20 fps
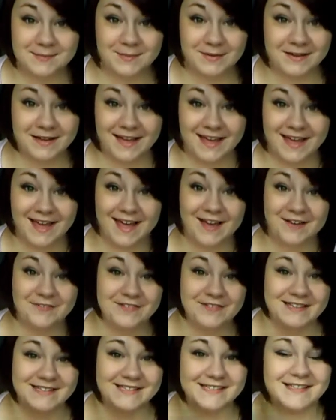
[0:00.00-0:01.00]
book I
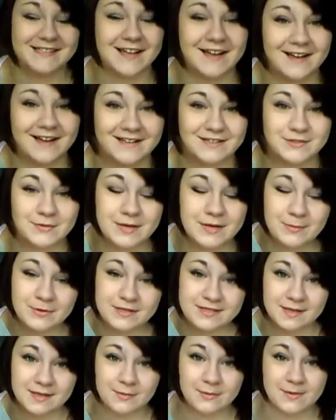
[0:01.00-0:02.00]
have is 20
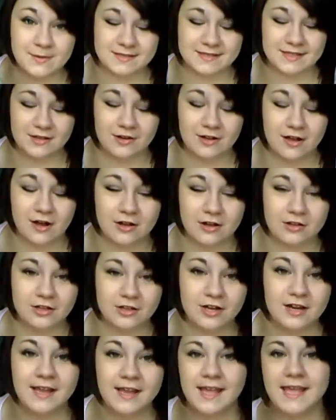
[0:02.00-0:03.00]
Boy Summer by Sarah
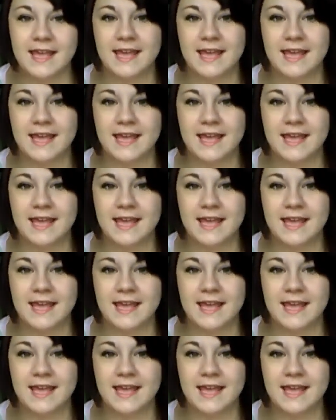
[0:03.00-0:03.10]
Auchler,